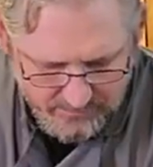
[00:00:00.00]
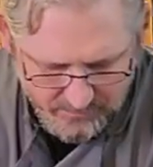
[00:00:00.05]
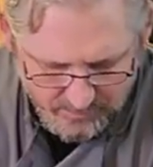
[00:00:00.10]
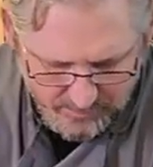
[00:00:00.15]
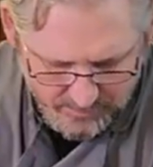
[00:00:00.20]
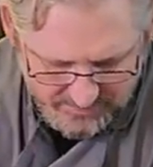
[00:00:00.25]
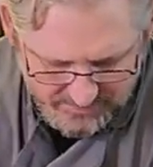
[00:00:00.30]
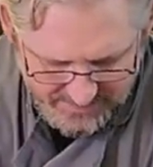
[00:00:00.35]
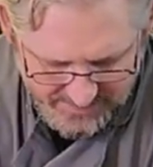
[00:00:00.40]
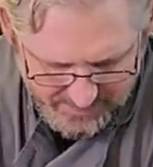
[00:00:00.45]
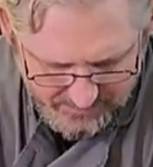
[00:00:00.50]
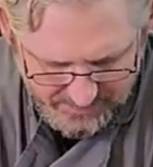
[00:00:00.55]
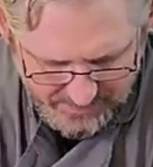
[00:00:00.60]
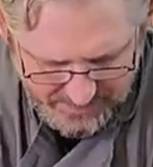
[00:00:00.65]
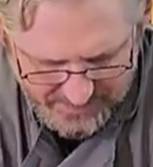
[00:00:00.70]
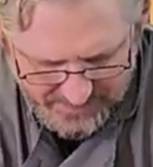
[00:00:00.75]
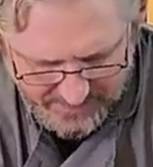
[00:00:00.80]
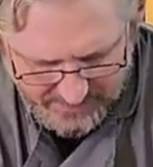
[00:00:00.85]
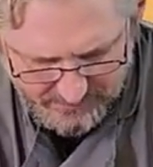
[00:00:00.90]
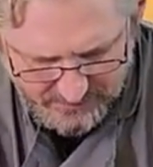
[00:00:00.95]
to keep from
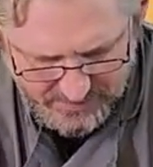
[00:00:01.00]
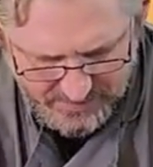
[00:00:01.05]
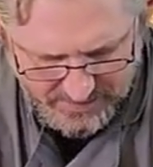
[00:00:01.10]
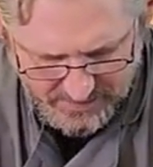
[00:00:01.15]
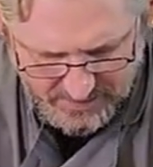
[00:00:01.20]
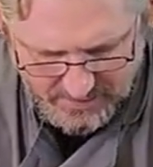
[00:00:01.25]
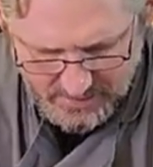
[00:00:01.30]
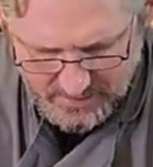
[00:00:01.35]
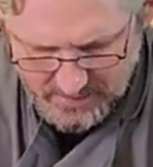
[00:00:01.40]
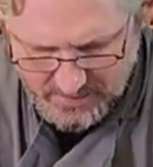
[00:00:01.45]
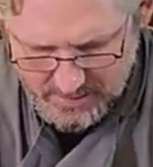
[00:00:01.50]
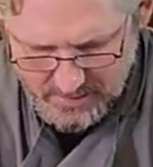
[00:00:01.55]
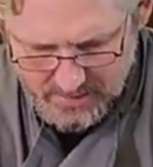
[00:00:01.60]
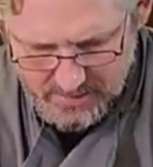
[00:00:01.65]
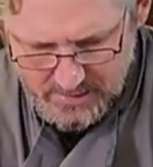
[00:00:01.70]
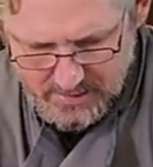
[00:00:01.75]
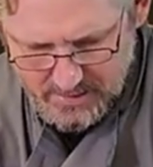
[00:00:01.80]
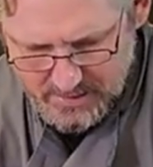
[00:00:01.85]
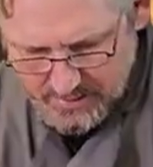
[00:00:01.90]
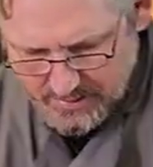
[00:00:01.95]
contaminating everything,
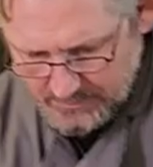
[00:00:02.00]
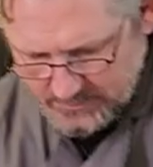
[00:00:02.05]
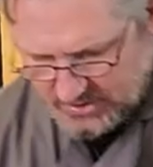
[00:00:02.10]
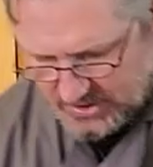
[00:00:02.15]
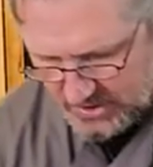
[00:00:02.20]
I'm